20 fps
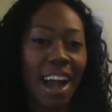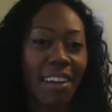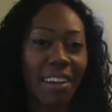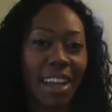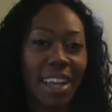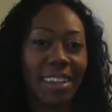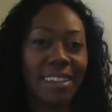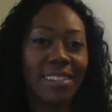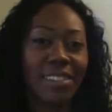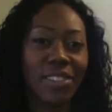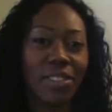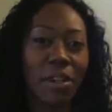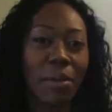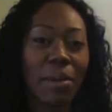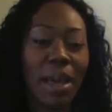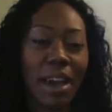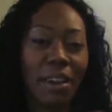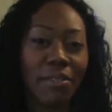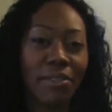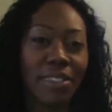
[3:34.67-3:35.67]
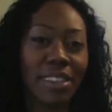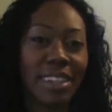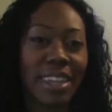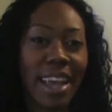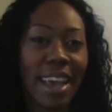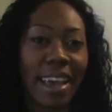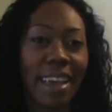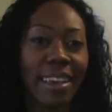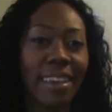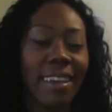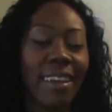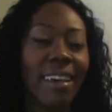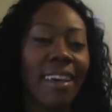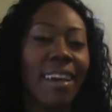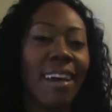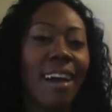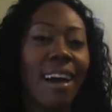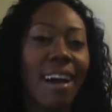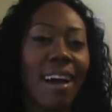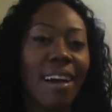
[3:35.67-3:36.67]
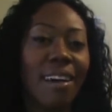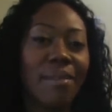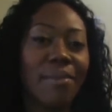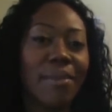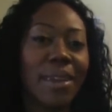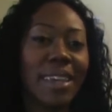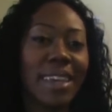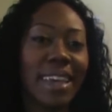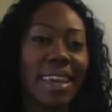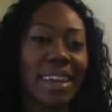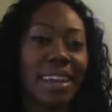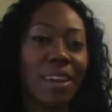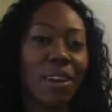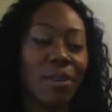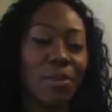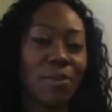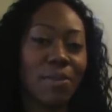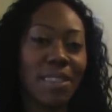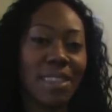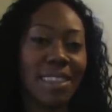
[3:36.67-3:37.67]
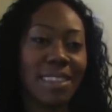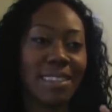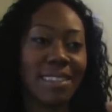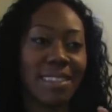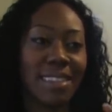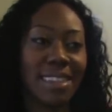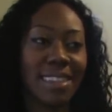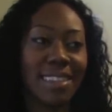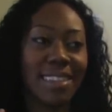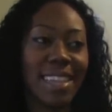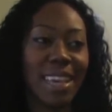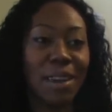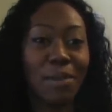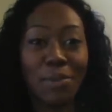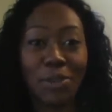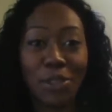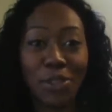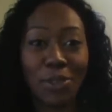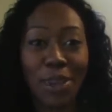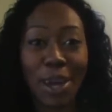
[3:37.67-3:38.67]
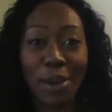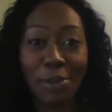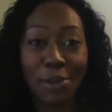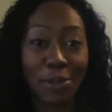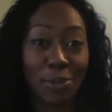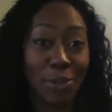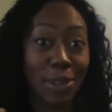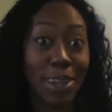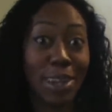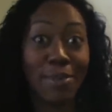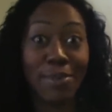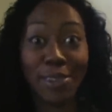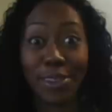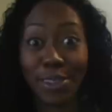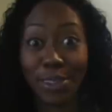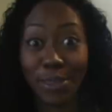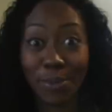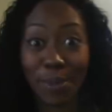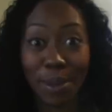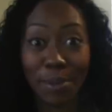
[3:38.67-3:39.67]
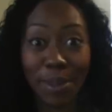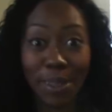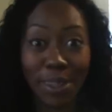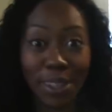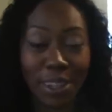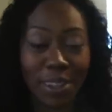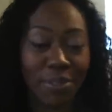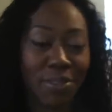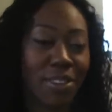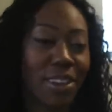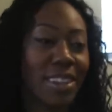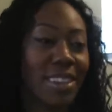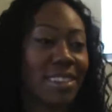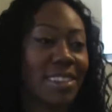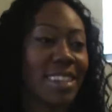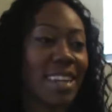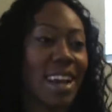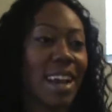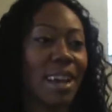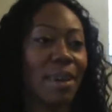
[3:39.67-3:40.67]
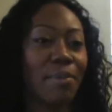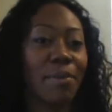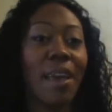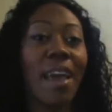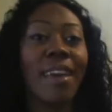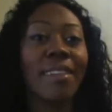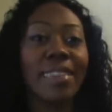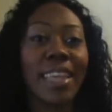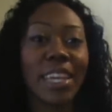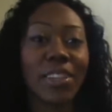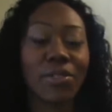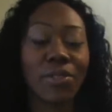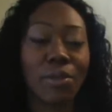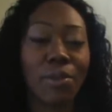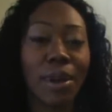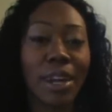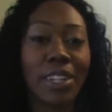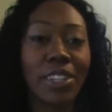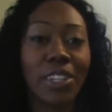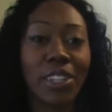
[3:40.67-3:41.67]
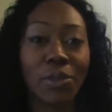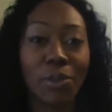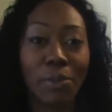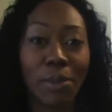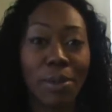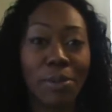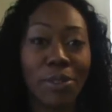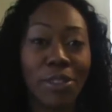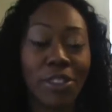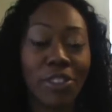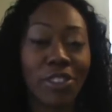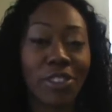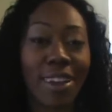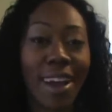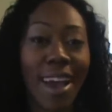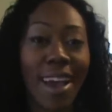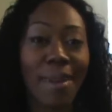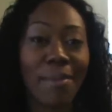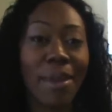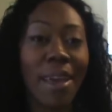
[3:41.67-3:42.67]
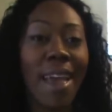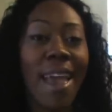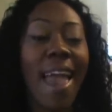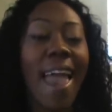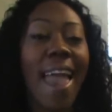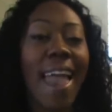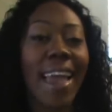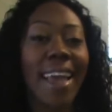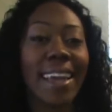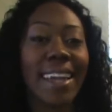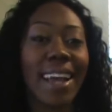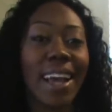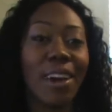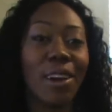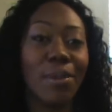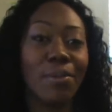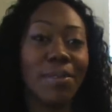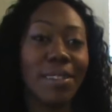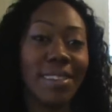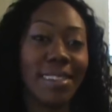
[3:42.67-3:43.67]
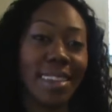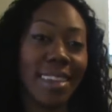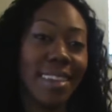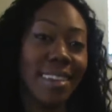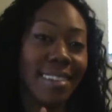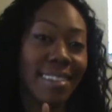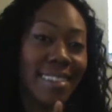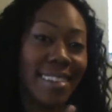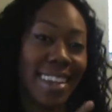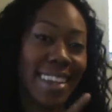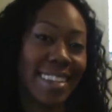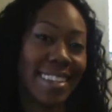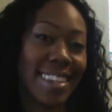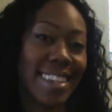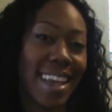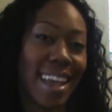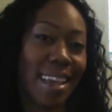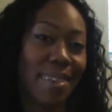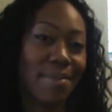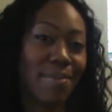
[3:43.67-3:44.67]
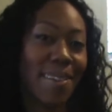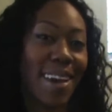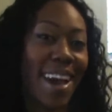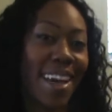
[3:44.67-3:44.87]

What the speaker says: All right, so I'm out for the day. Again, I hope this has helped you out with whatever you may be looking for at this time. Thanks for watching, remember to subscribe, and I hope to see you next time.